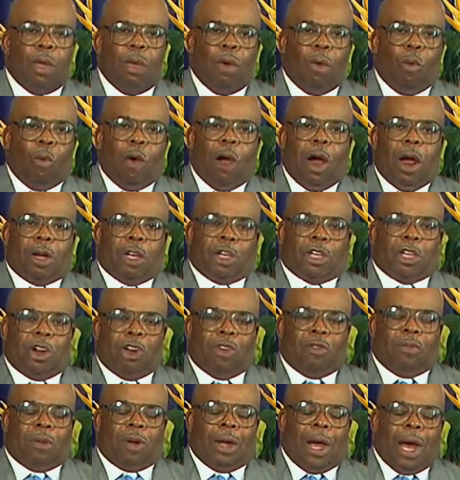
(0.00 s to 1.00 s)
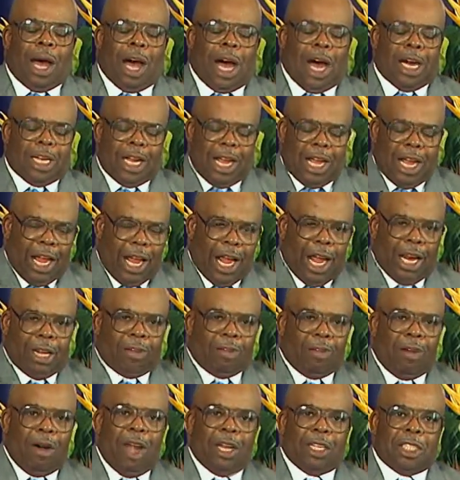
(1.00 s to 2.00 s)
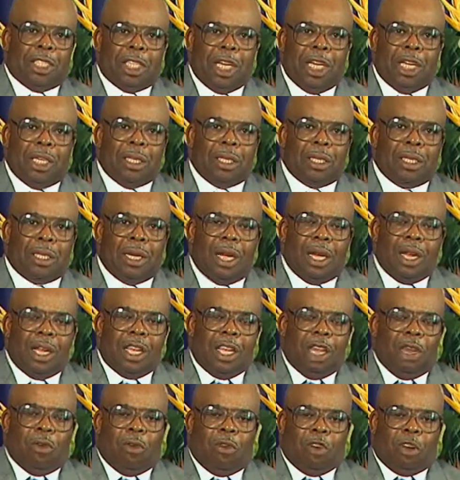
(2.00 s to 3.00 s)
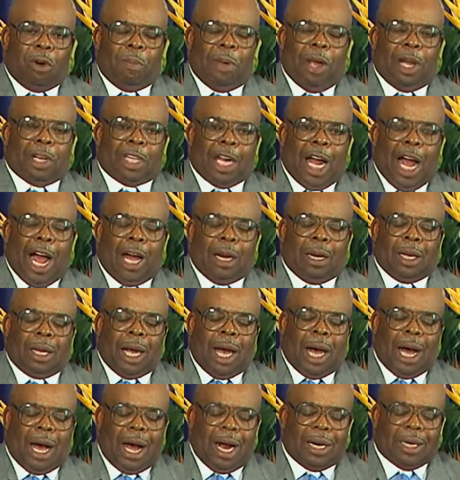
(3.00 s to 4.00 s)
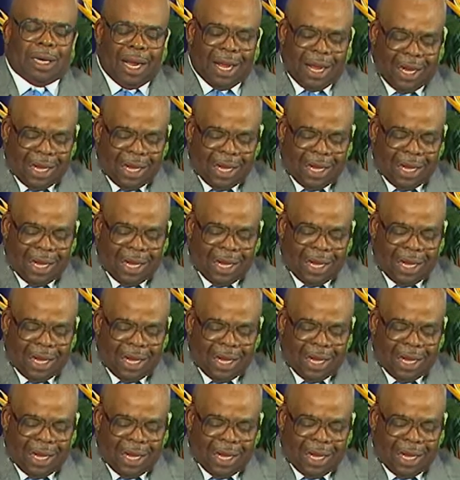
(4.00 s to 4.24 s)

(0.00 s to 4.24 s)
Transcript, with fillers: Where are the children of God? In Christ Jesus. You want to be a child of God?